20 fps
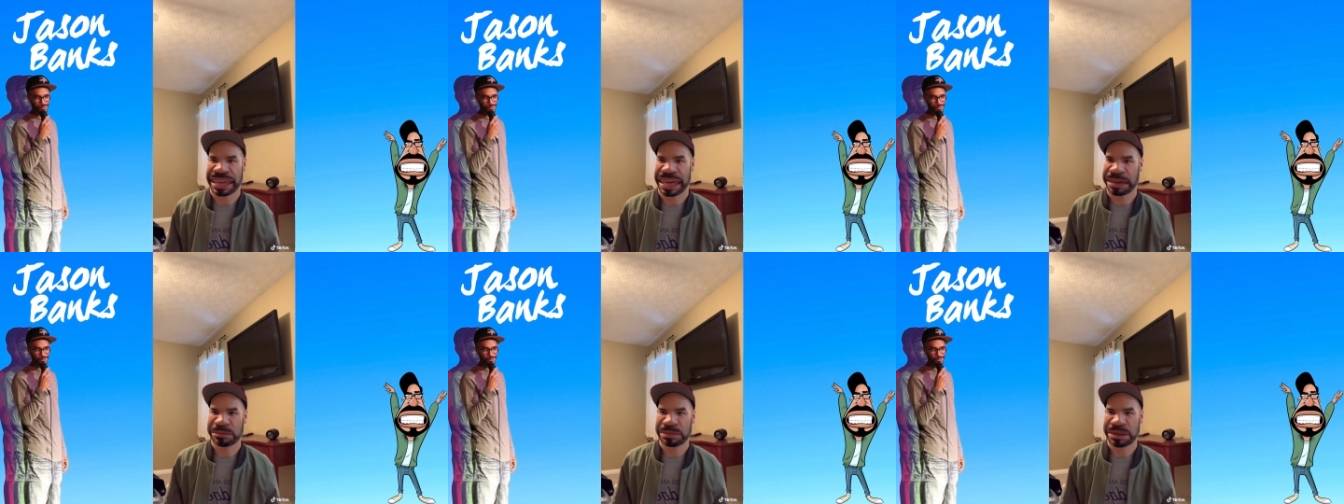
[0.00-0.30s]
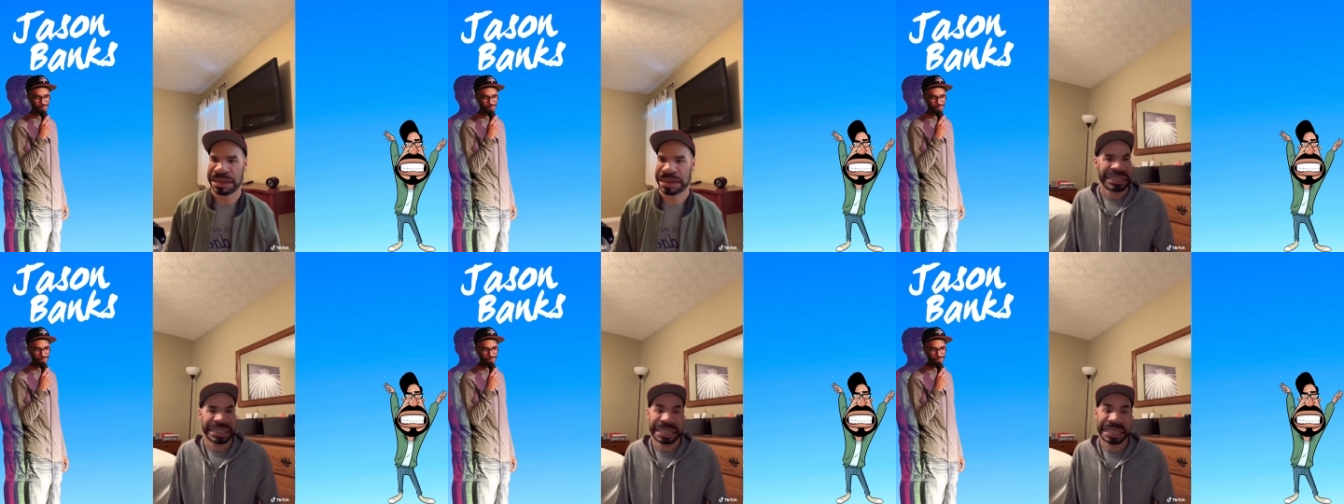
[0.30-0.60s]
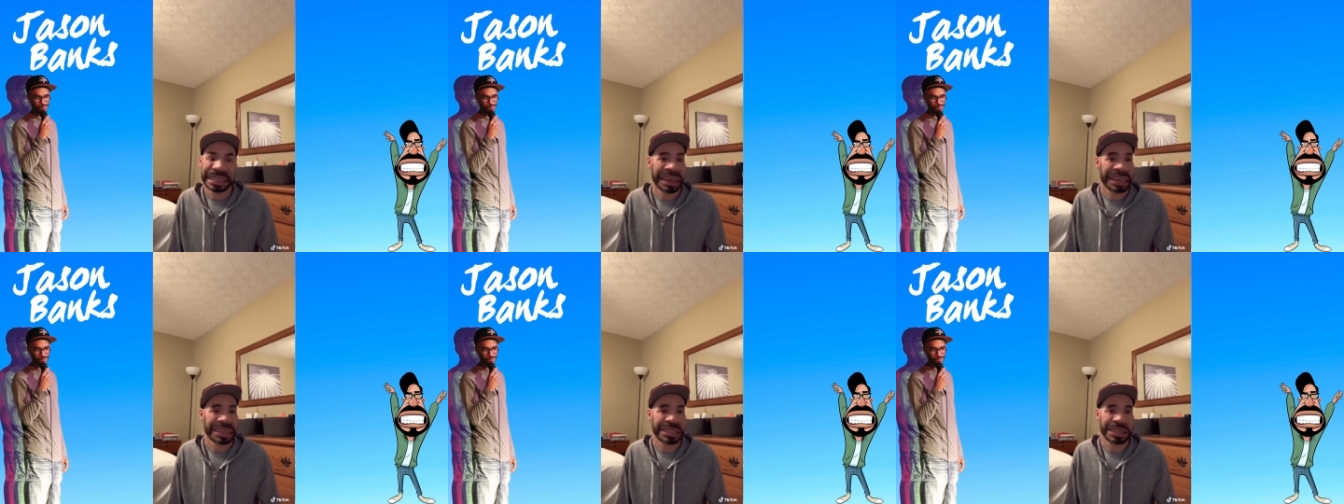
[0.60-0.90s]
at me. She
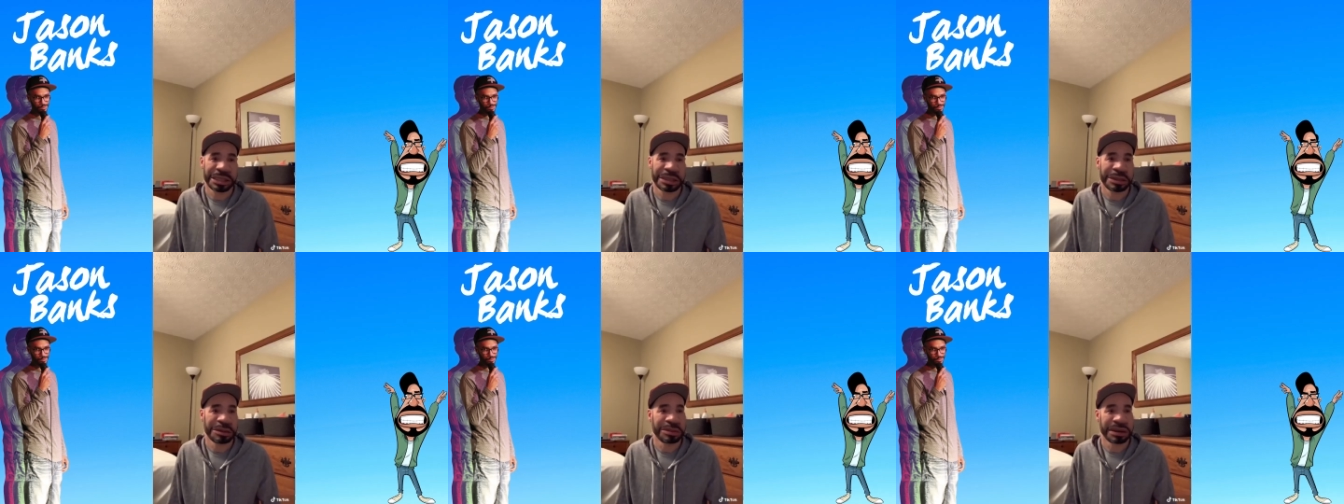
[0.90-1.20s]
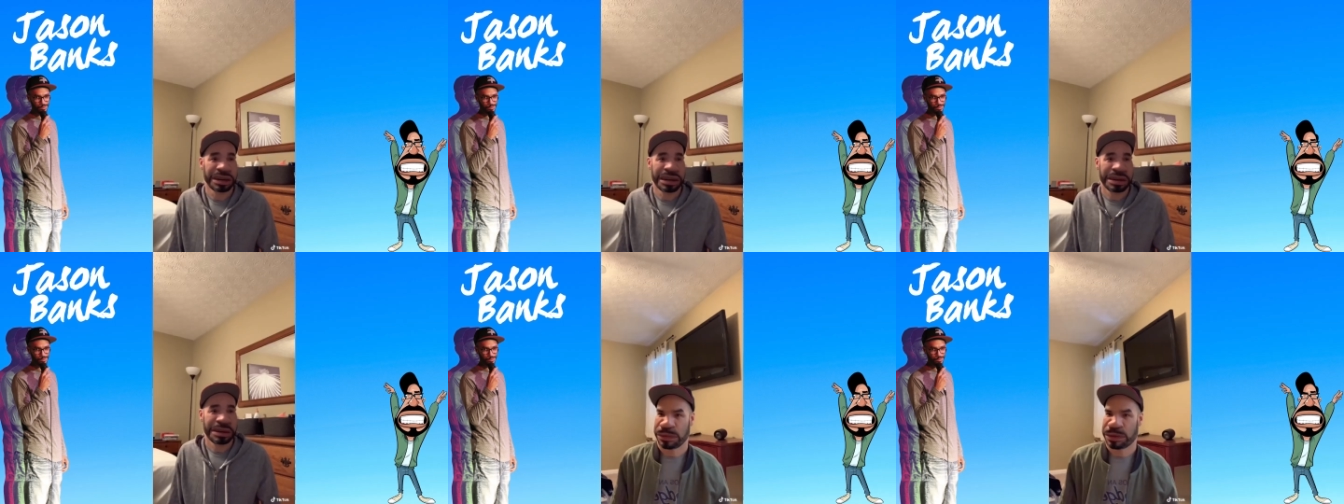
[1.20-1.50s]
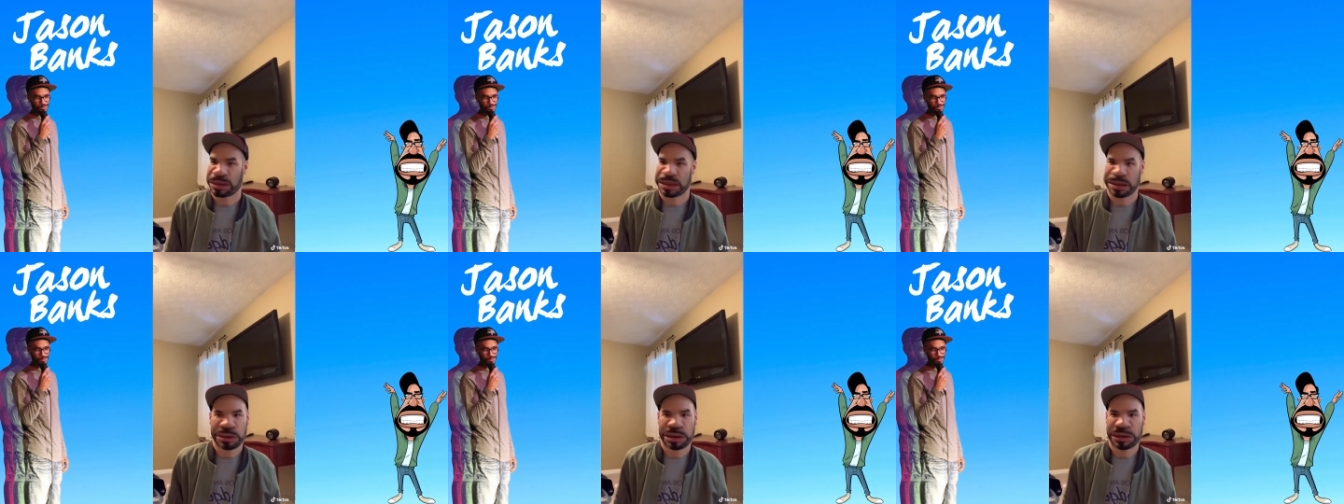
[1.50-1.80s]
likes you, bro. And
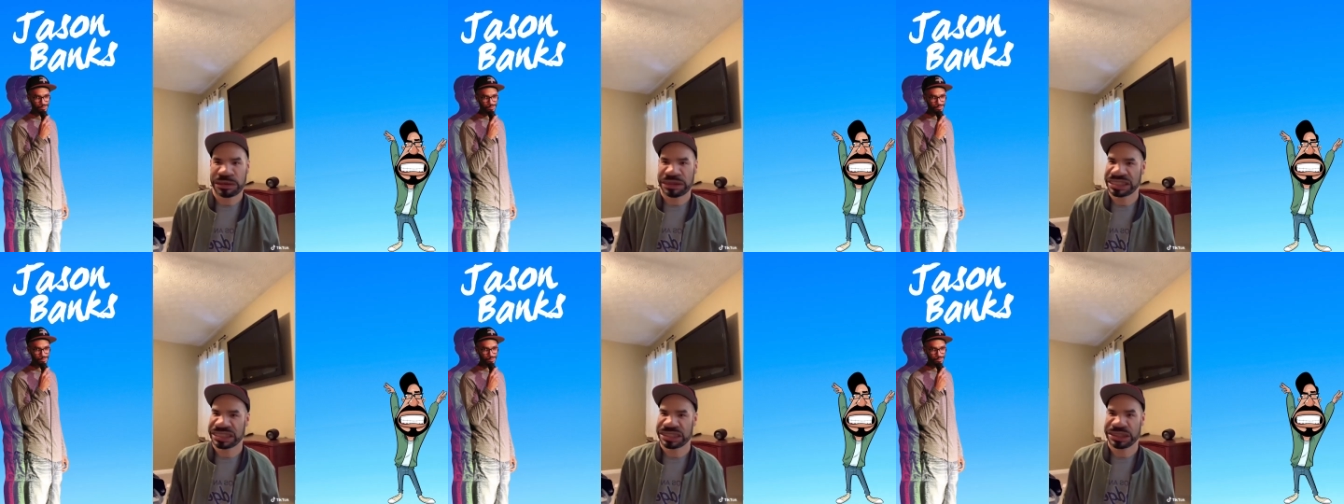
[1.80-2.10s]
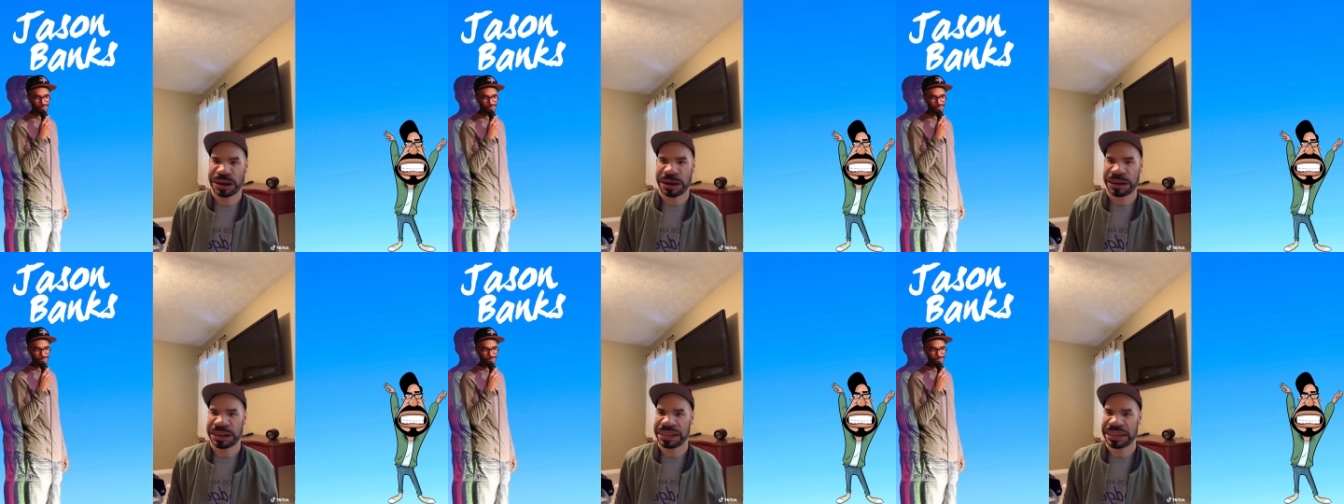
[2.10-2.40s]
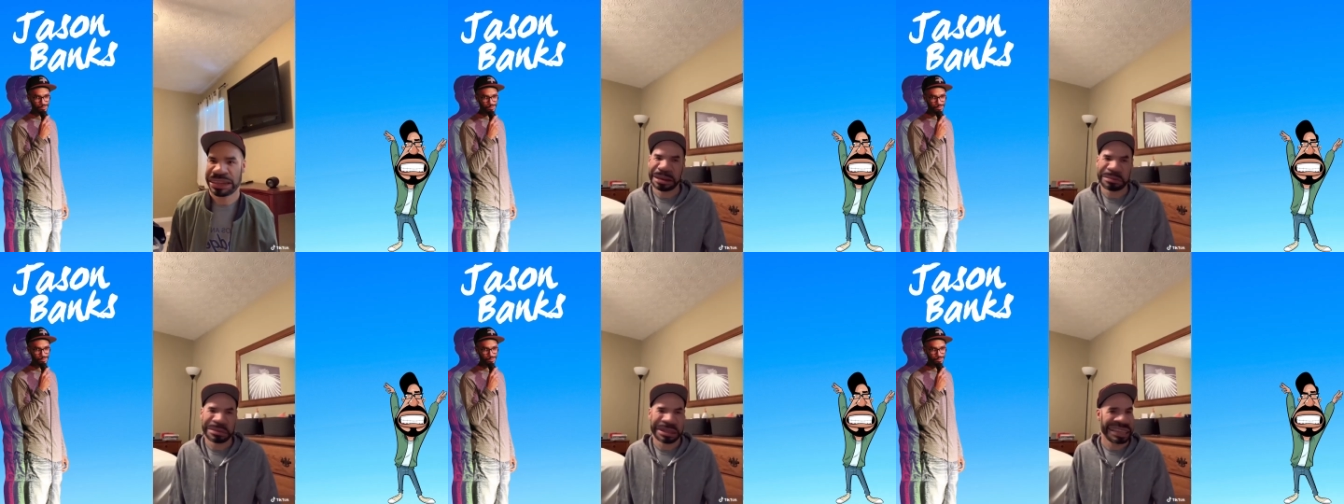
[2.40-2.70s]
when the movie started...
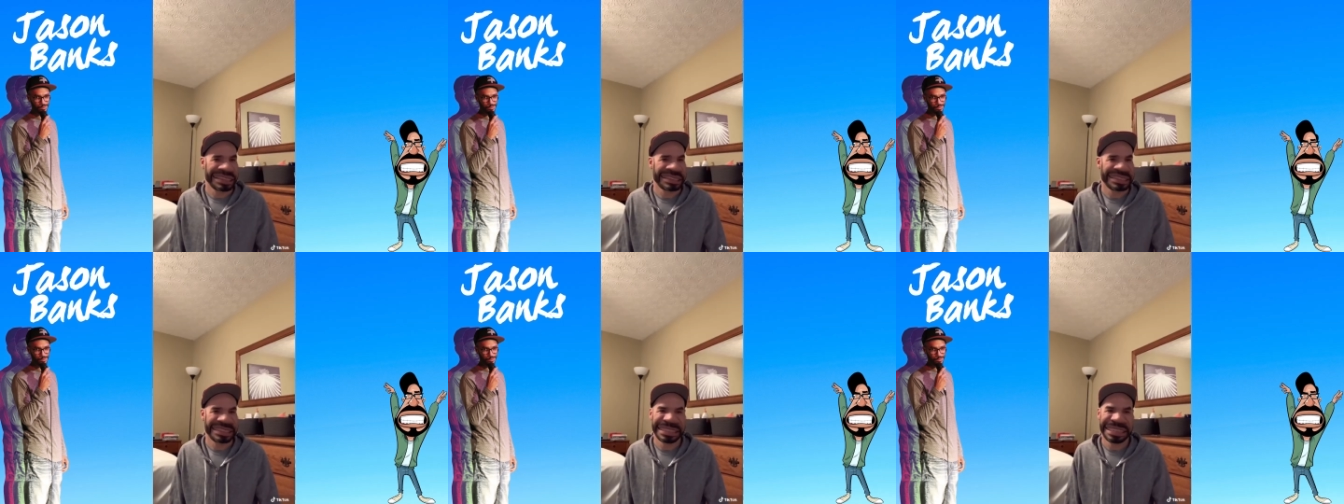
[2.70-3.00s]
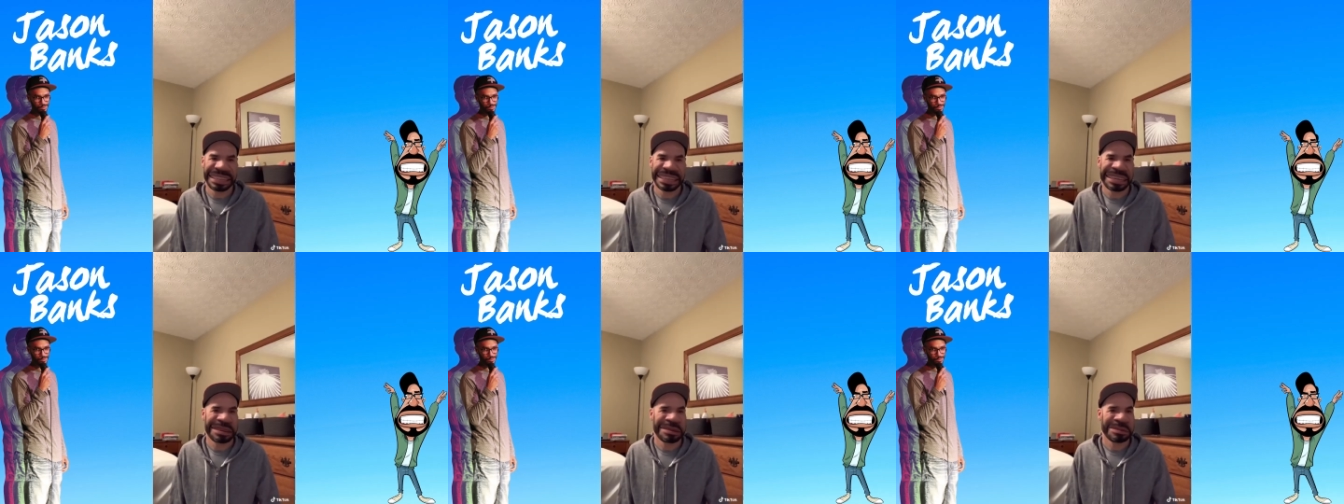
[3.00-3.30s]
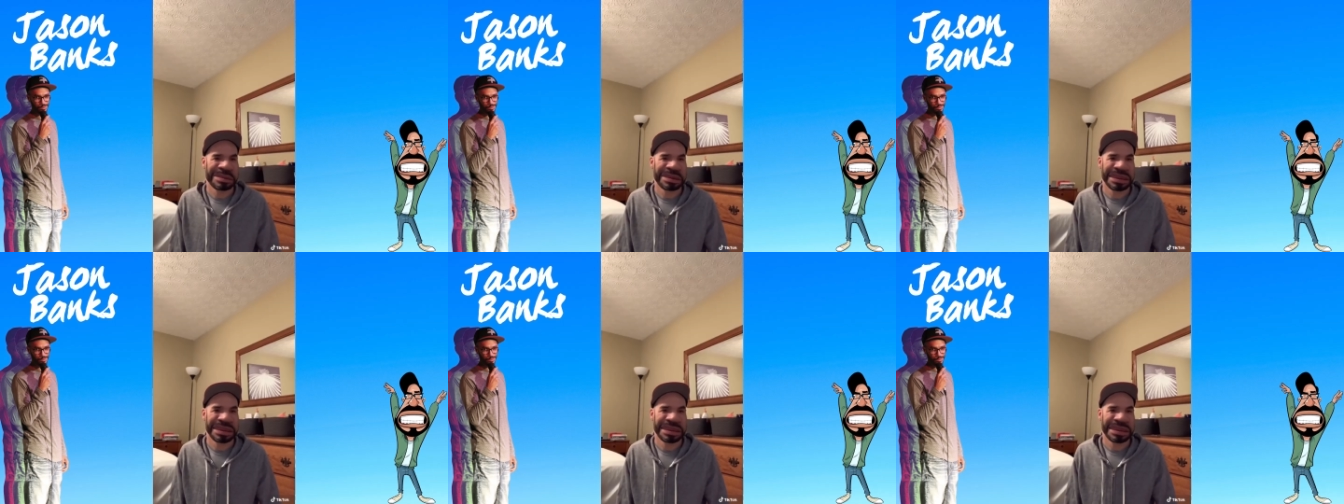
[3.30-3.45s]
Them lights dim.